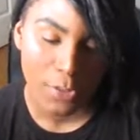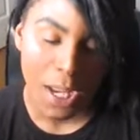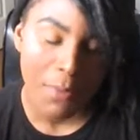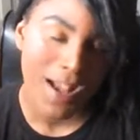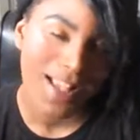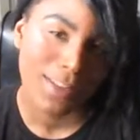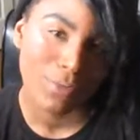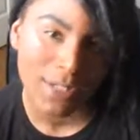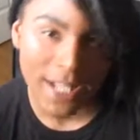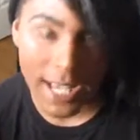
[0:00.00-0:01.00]
take my
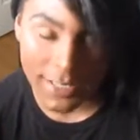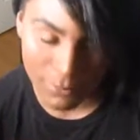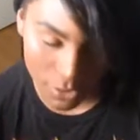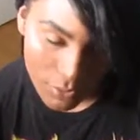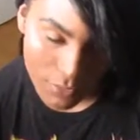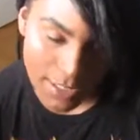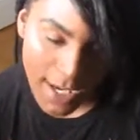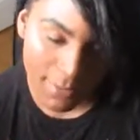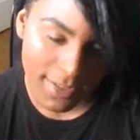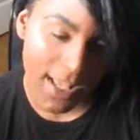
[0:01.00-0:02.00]
sweet ass beautiful
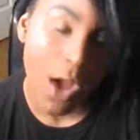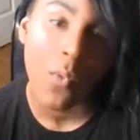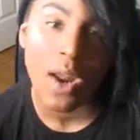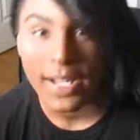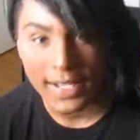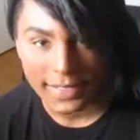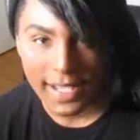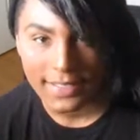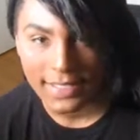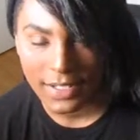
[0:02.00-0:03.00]
time, because I wanted his
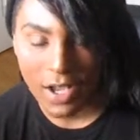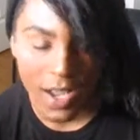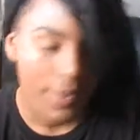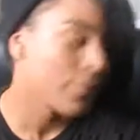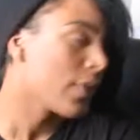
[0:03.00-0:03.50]
ass to get caught.